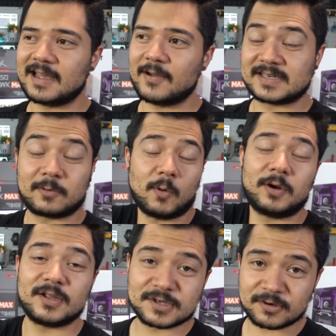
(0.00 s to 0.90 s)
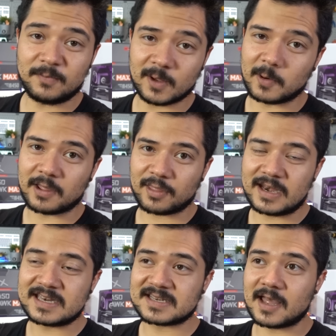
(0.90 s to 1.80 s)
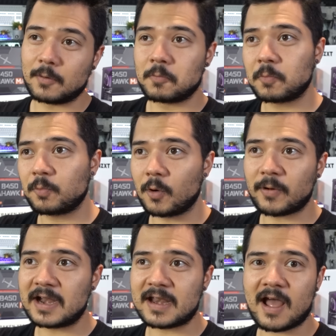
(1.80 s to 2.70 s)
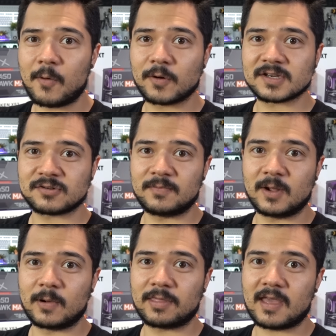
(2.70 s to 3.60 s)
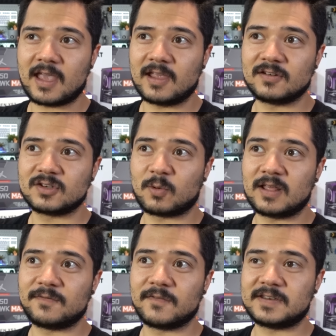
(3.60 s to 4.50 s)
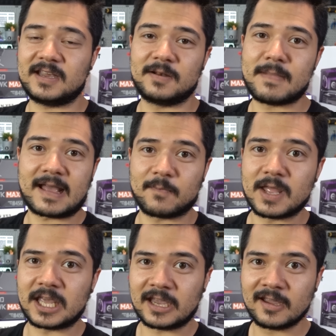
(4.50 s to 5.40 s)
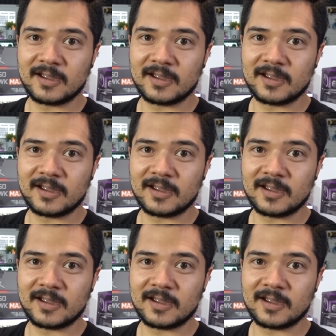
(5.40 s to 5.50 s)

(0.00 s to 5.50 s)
uh, I was like, well, what are you streaming with? And he said, well, right now we're streaming with a 2015 Mac Mini